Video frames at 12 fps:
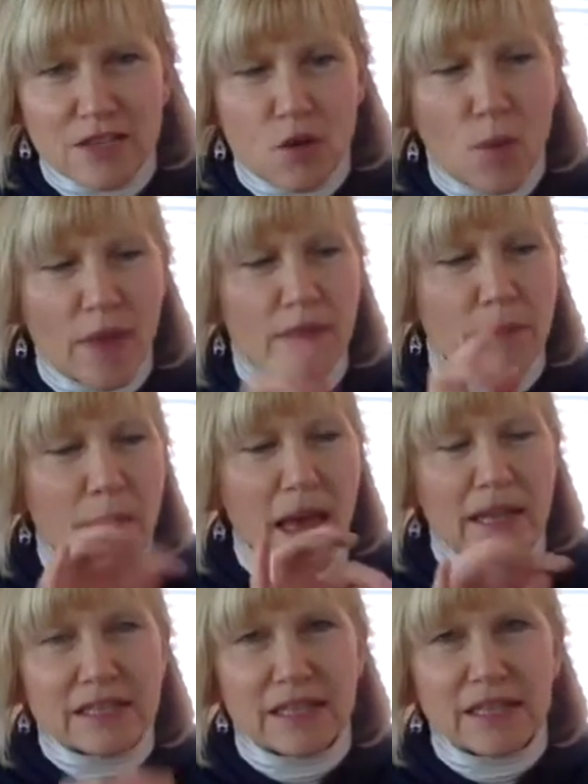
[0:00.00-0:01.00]
So when the
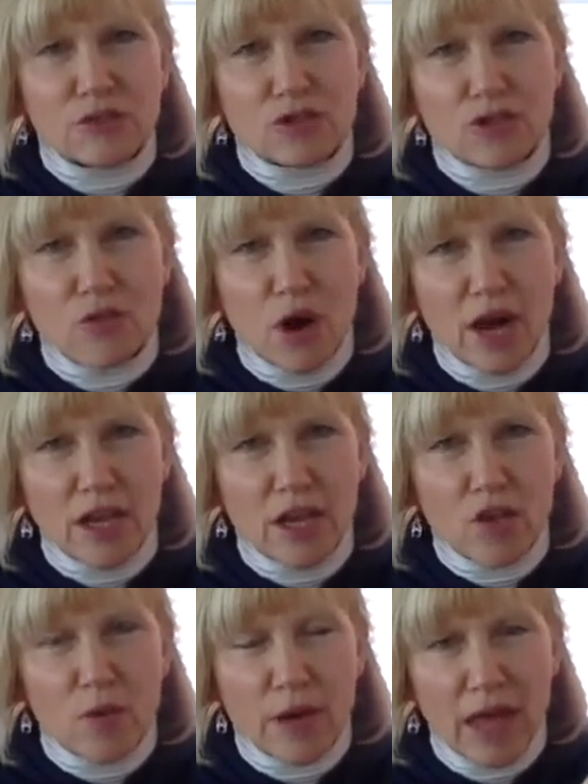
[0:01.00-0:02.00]
pan's a little too hot,
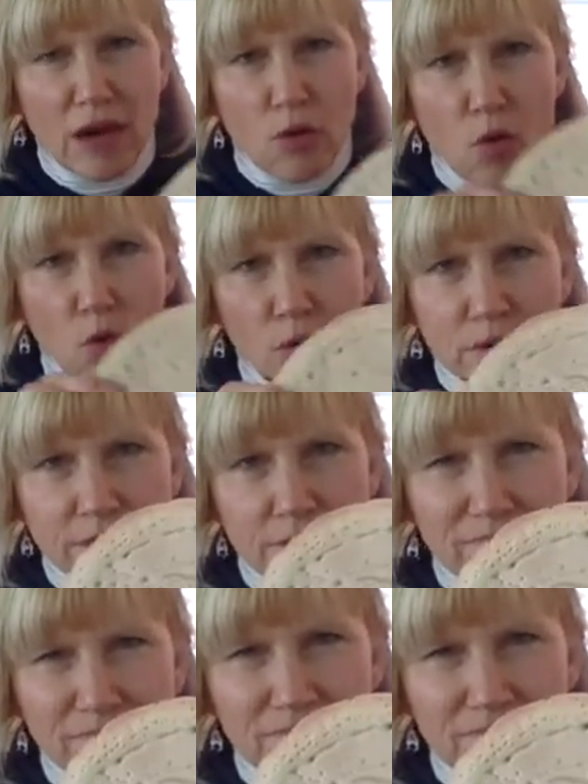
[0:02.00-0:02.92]
you would get holes.